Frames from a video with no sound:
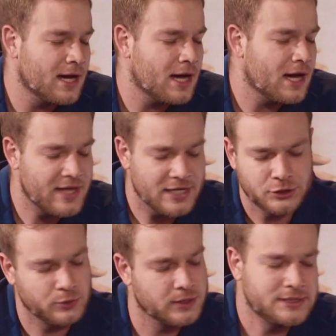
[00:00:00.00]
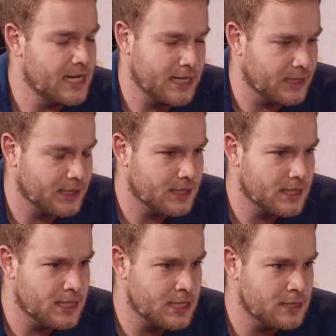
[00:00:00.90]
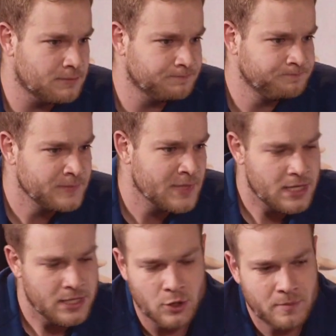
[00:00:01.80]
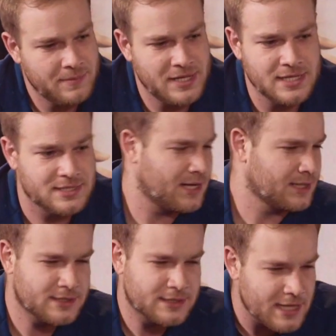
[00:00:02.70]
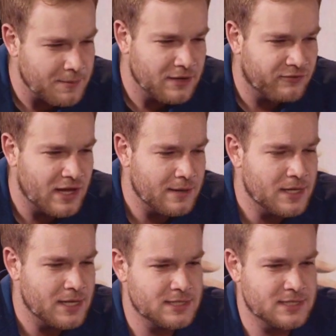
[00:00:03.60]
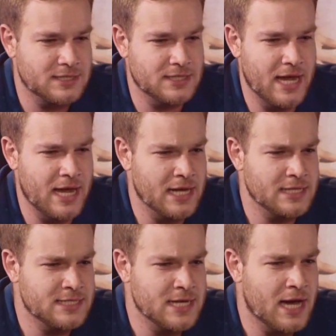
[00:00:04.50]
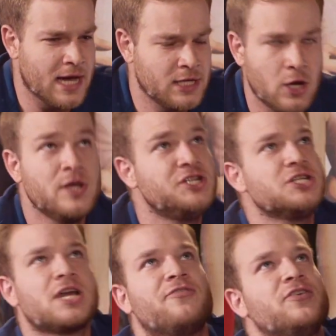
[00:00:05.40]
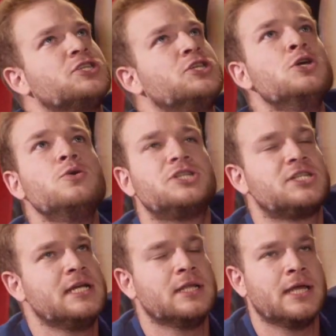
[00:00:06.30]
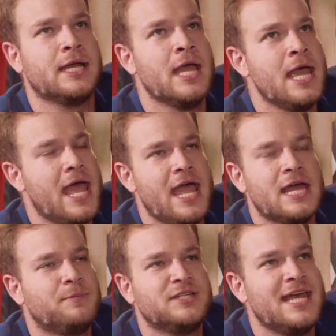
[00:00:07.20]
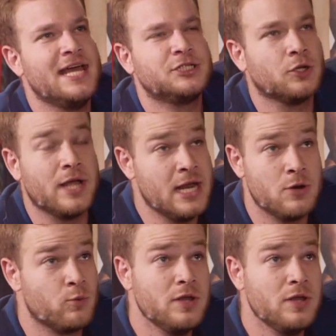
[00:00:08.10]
that you're dating, maybe he's like semi-famous and, he's just got this huge ceiling and potential, and it really